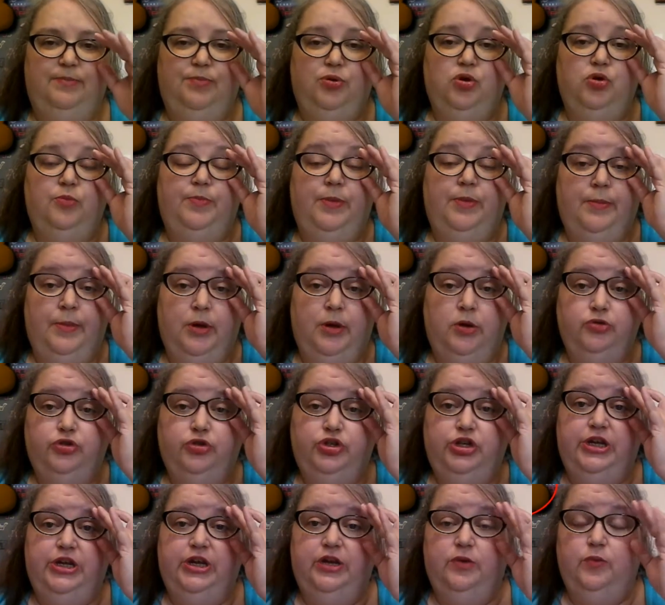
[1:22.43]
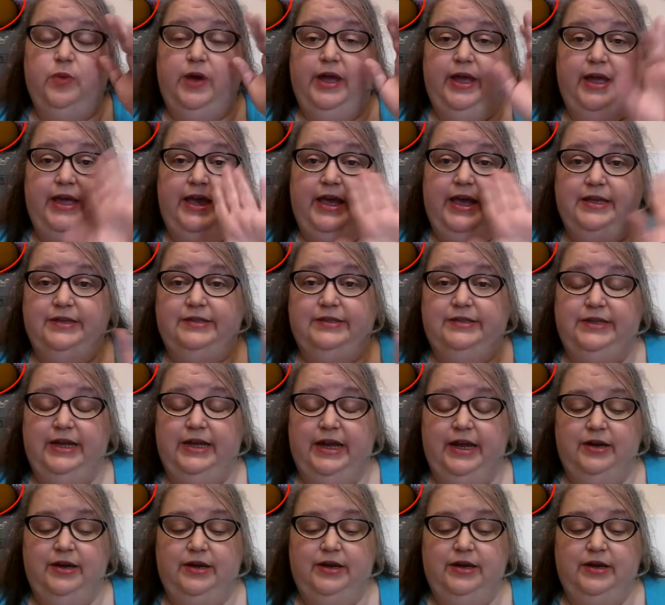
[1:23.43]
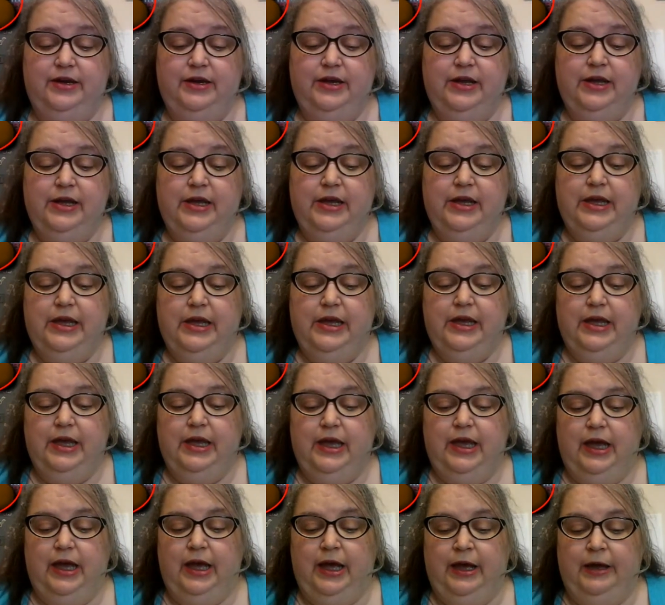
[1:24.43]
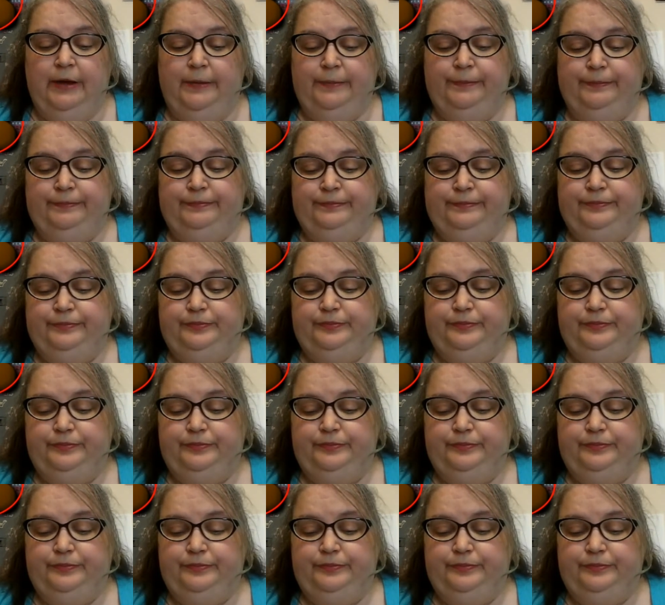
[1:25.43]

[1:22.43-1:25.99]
poop emoji and why I can't stand it. Some